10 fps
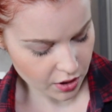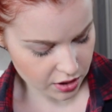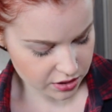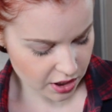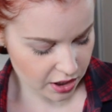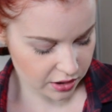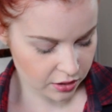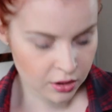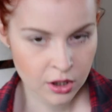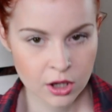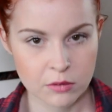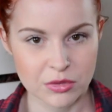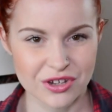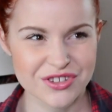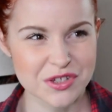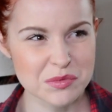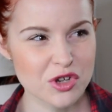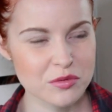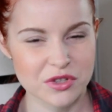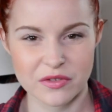And then because
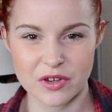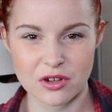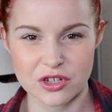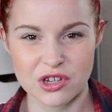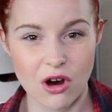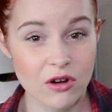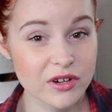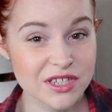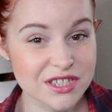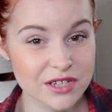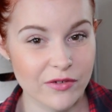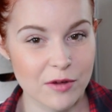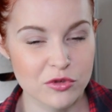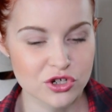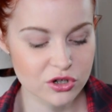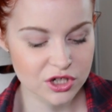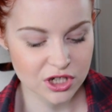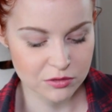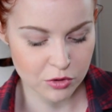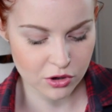sometimes I feel like you can't really see it very much
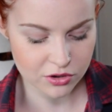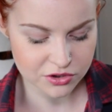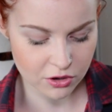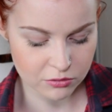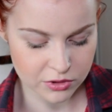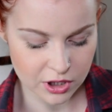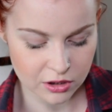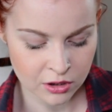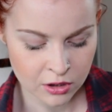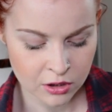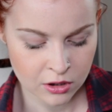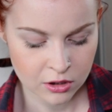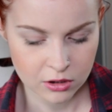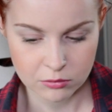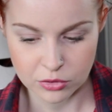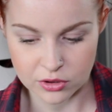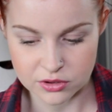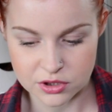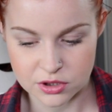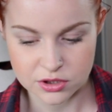underneath my eyes, I will then
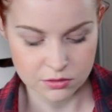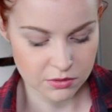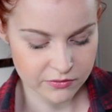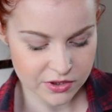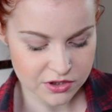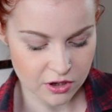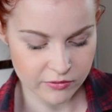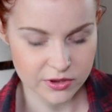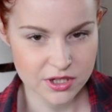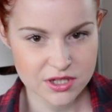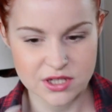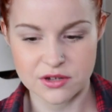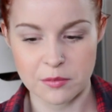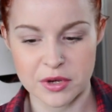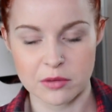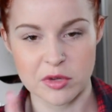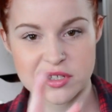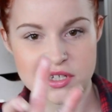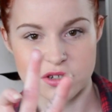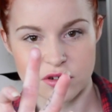put some of this over. This is not
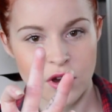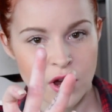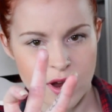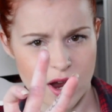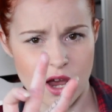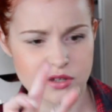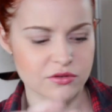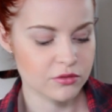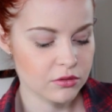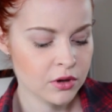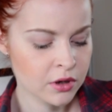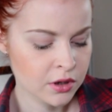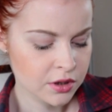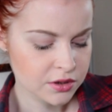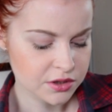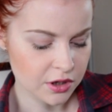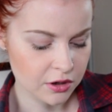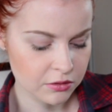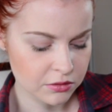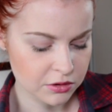pigmented at all,
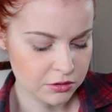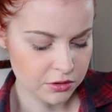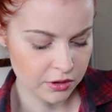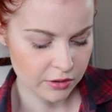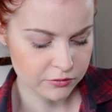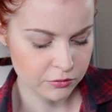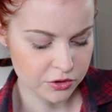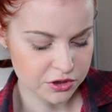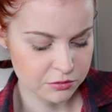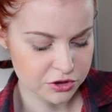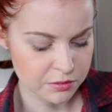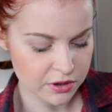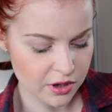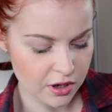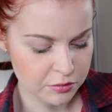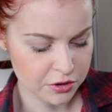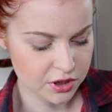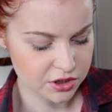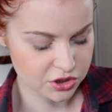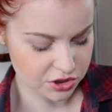so you don't have to worry too much about that, but
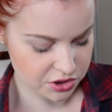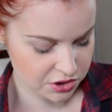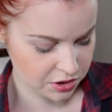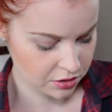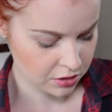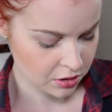it just